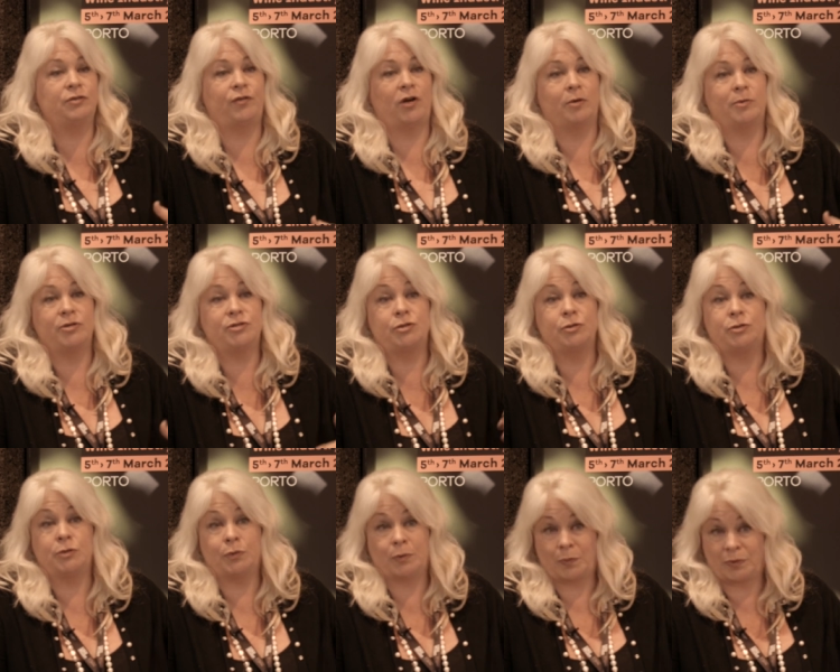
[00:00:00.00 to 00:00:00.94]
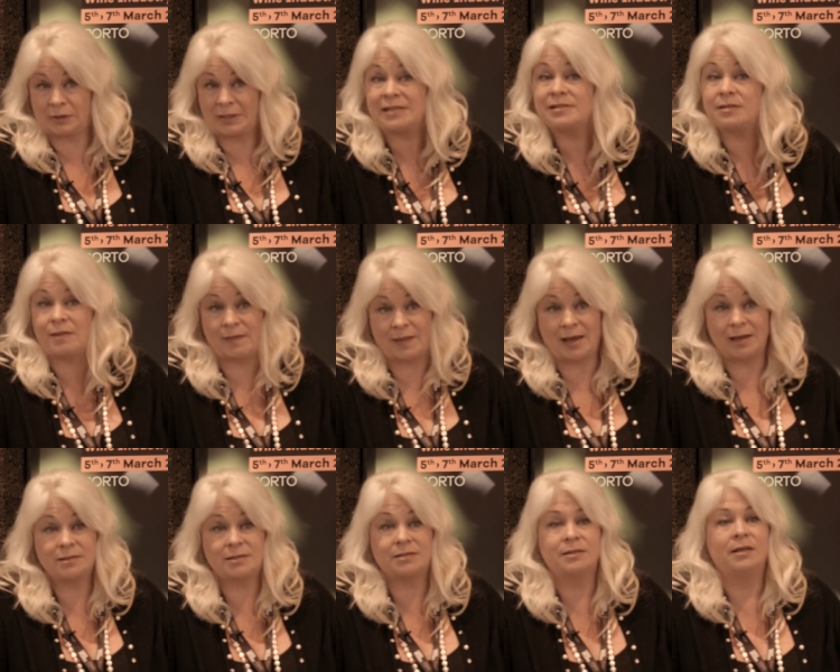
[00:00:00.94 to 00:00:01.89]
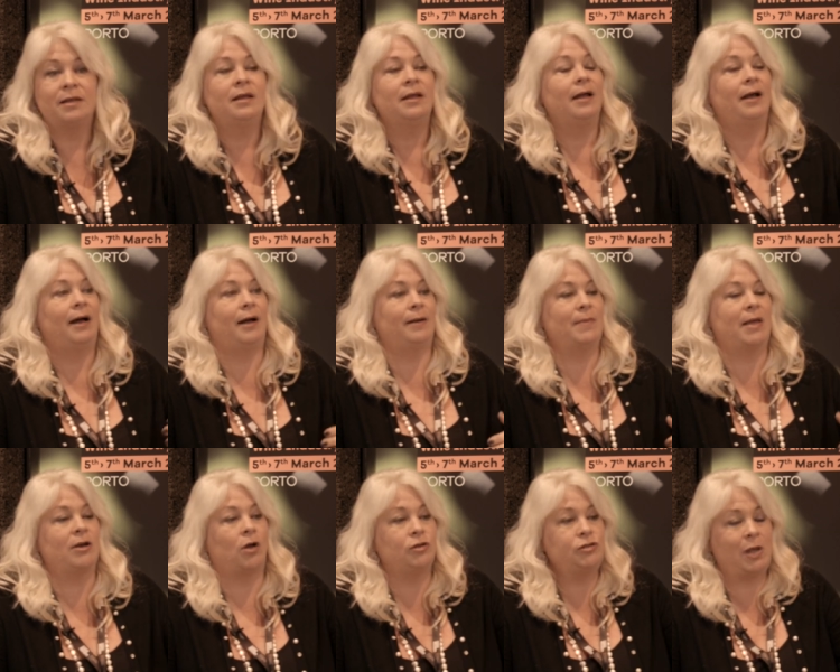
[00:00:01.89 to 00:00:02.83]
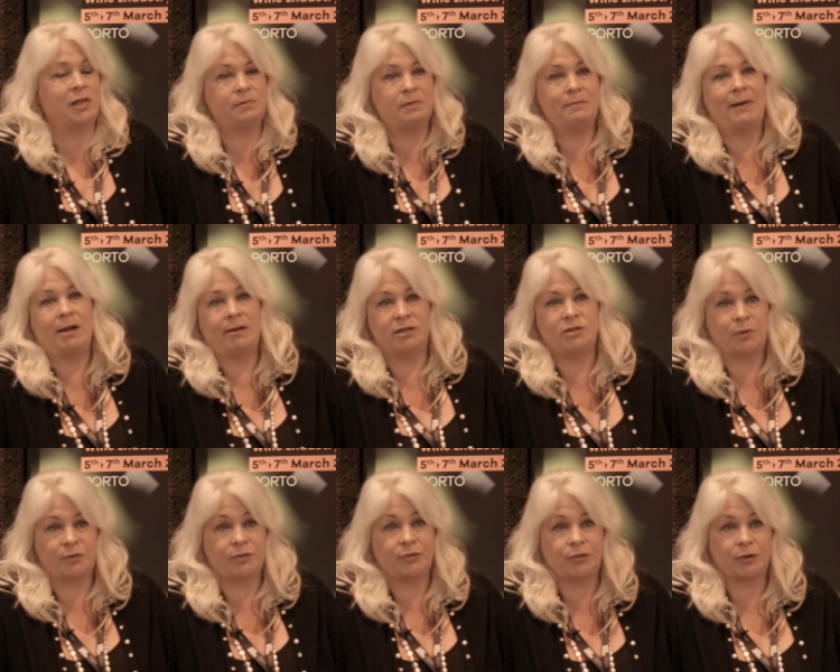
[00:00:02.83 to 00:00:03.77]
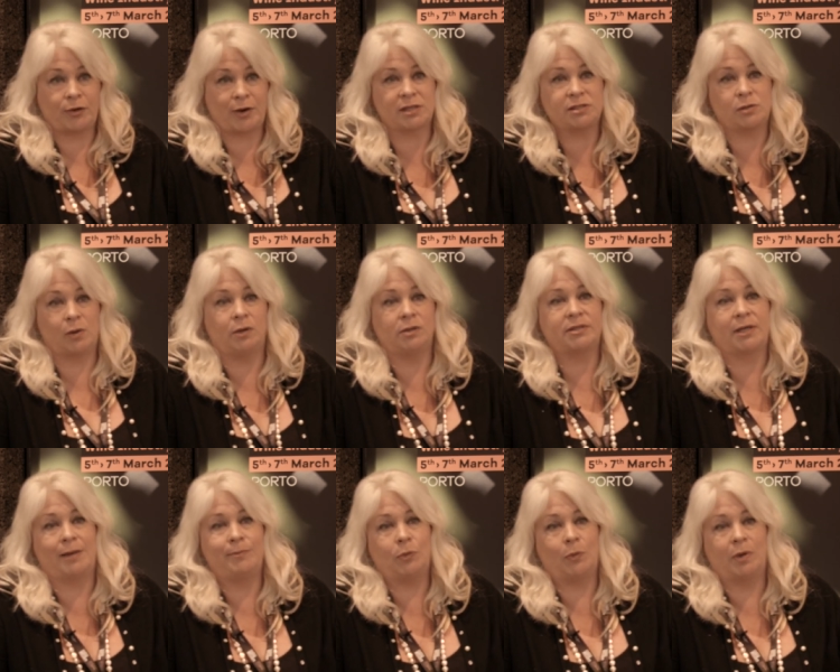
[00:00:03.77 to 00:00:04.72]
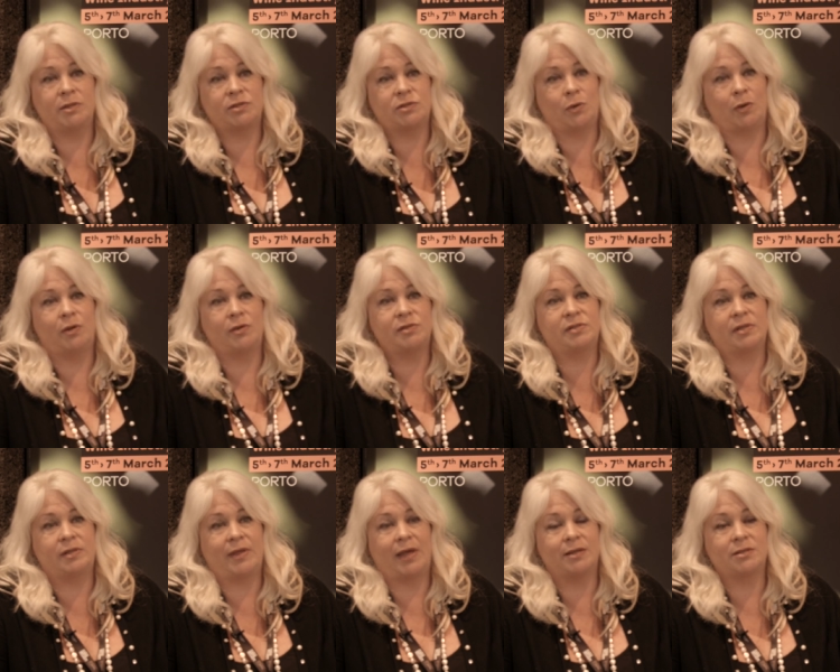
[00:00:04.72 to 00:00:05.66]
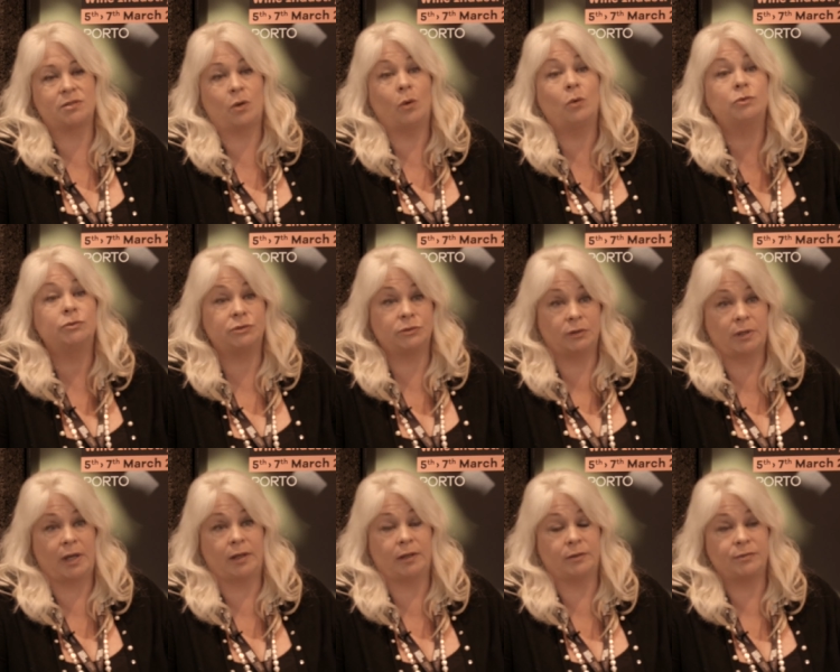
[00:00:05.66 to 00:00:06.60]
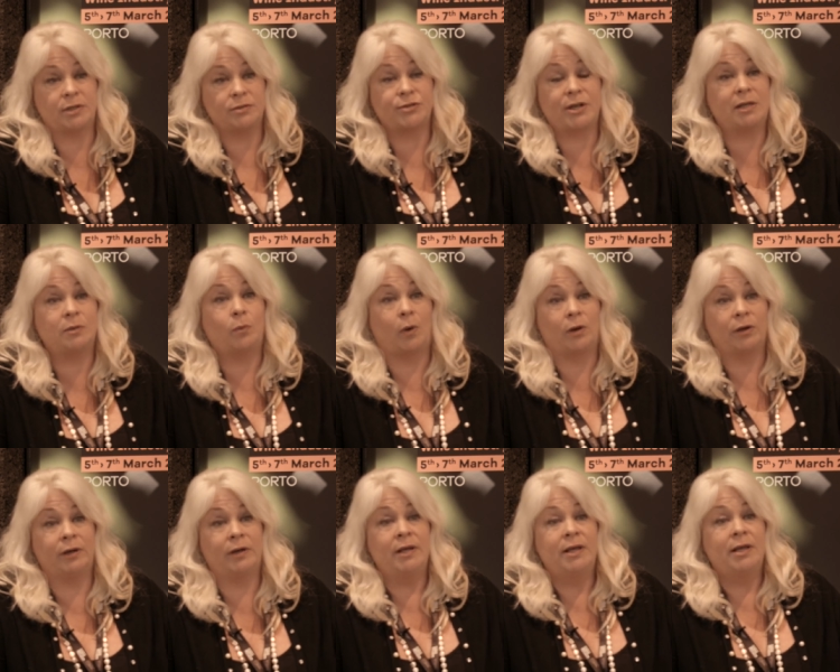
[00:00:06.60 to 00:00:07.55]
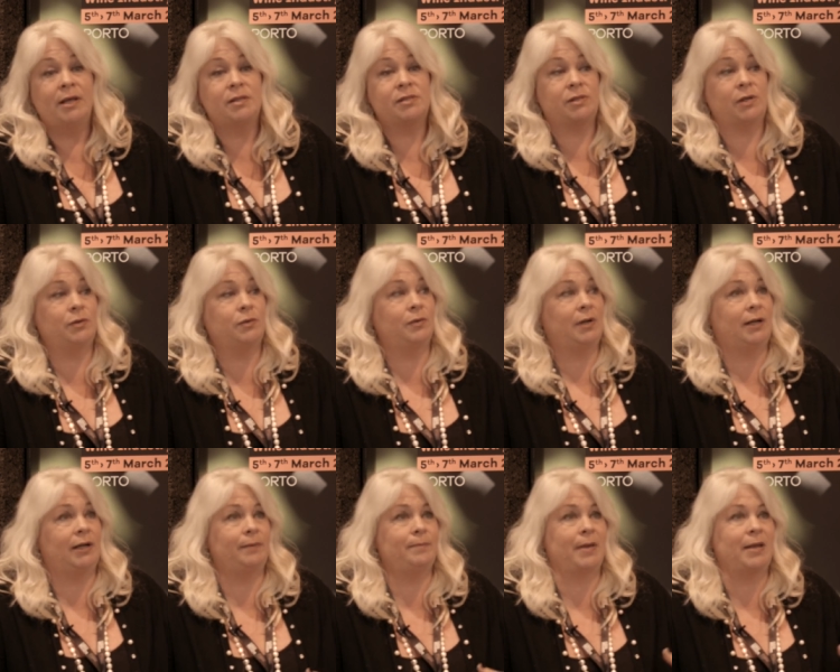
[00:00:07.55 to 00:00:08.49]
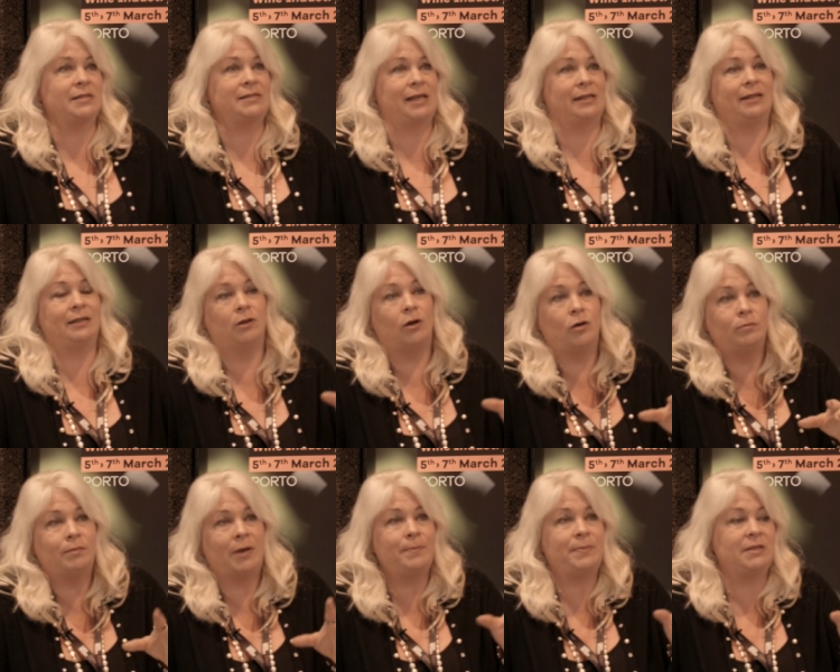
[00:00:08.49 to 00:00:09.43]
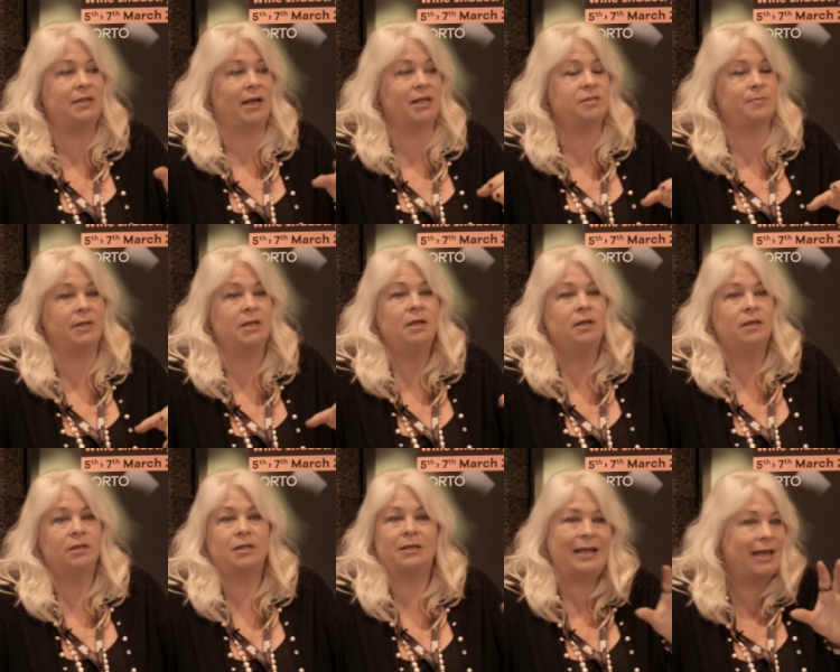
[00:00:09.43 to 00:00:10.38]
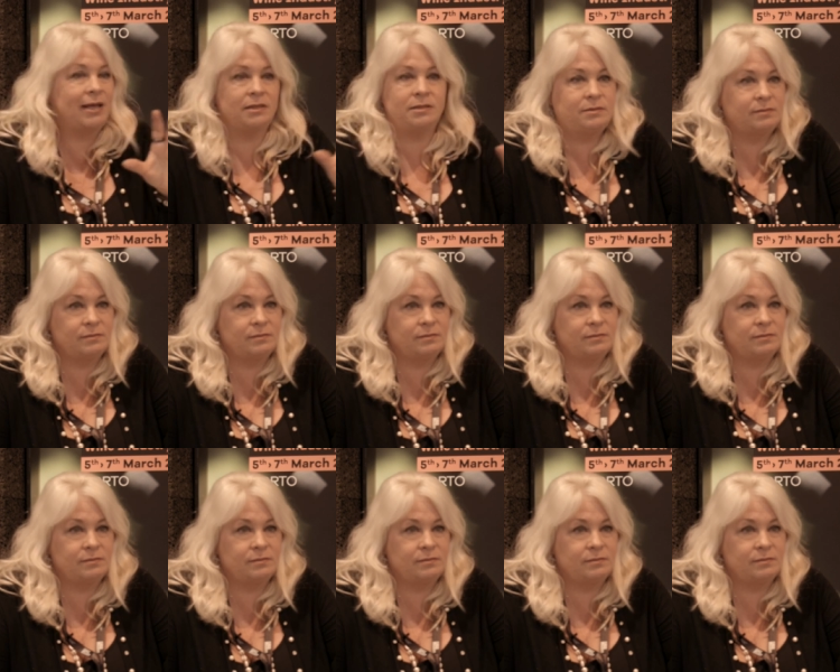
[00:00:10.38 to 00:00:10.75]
to farmers who do it with less than that. Um, it also has to be married with the correct soil type. You want soils that hold uh, and retain water. So uh, a sandy loam might be nice, but clay